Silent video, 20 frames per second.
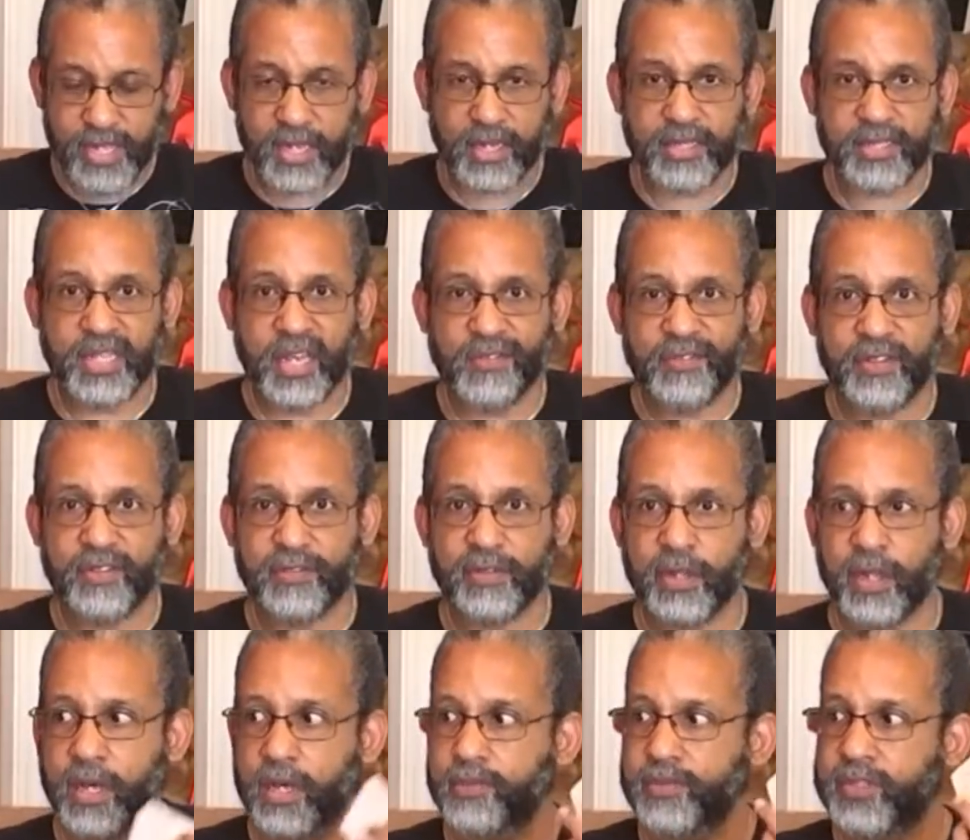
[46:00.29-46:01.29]
and the seven of
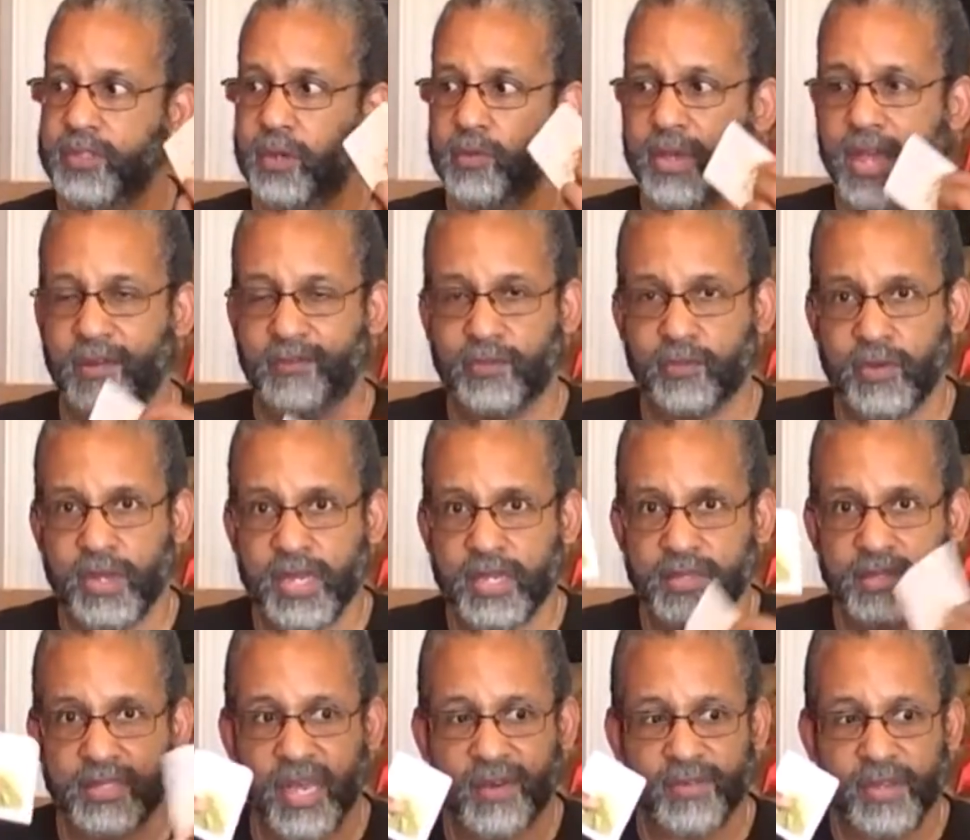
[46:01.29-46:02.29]
clubs. So we have three and
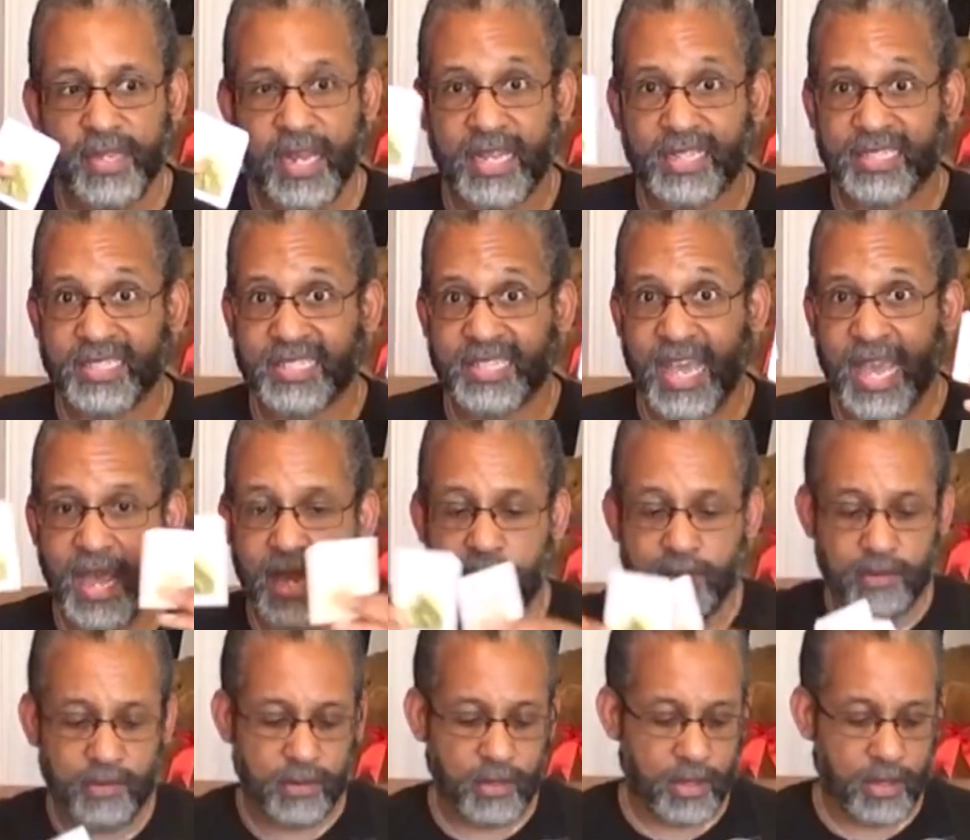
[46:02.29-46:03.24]
seven, that's 10.